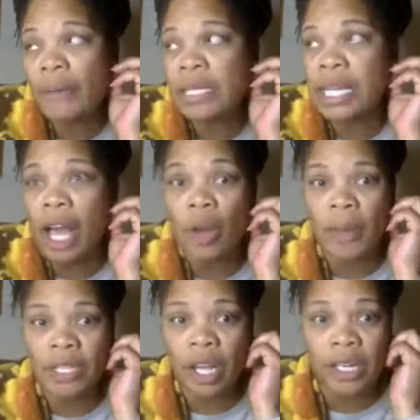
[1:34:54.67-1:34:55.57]
he's not
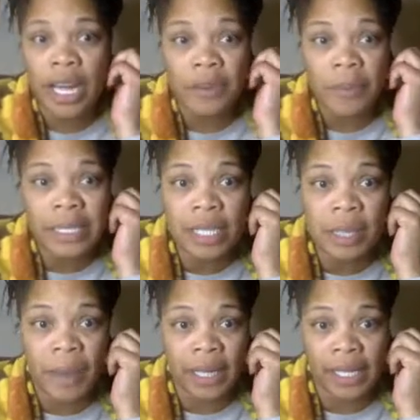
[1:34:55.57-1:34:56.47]

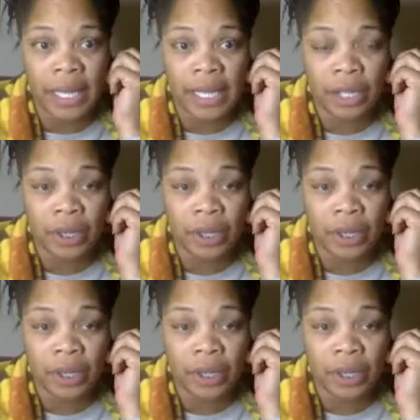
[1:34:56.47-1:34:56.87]
serious.